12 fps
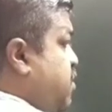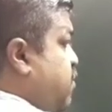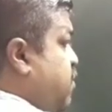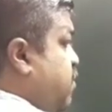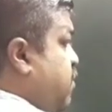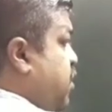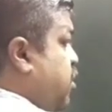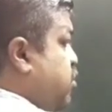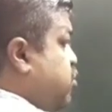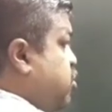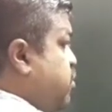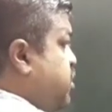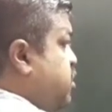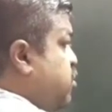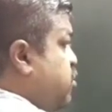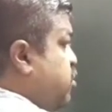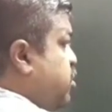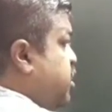done will also be
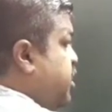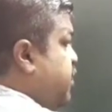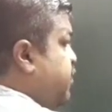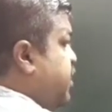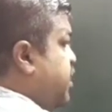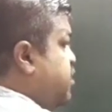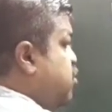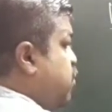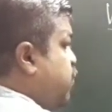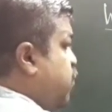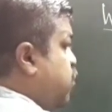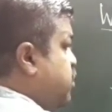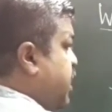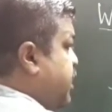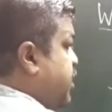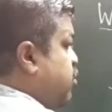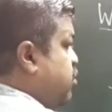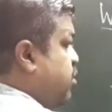0 if there is no force
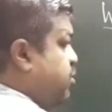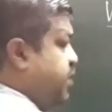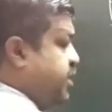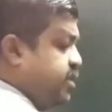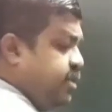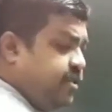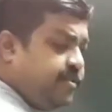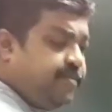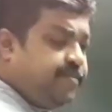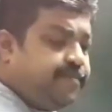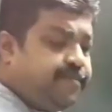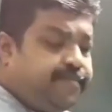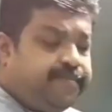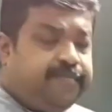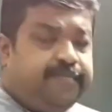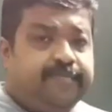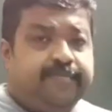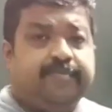acting on the object.
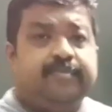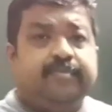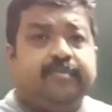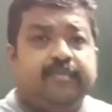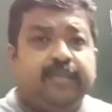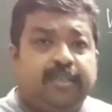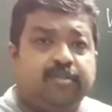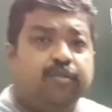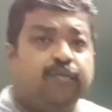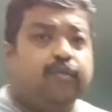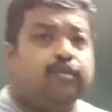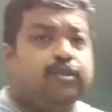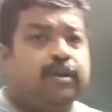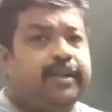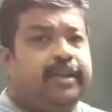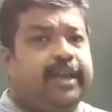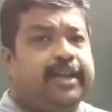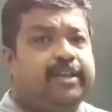There is no force
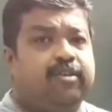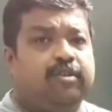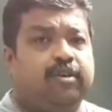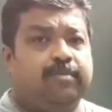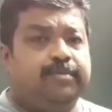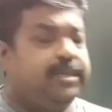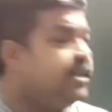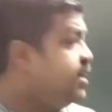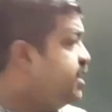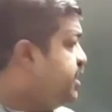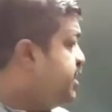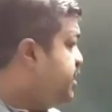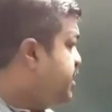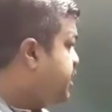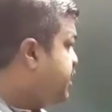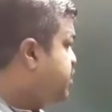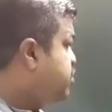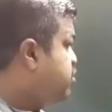acting on the object. In
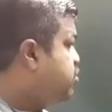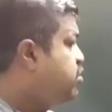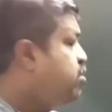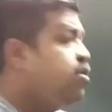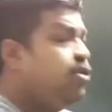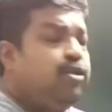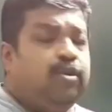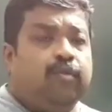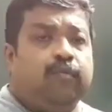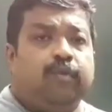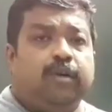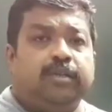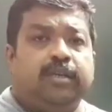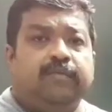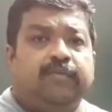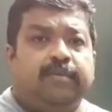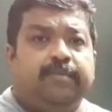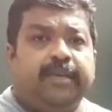that case also work
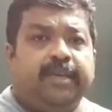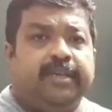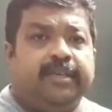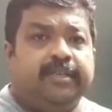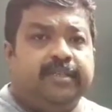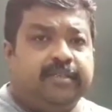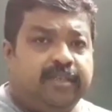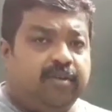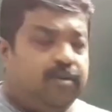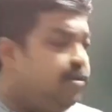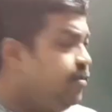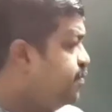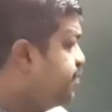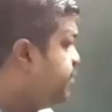done will be 0.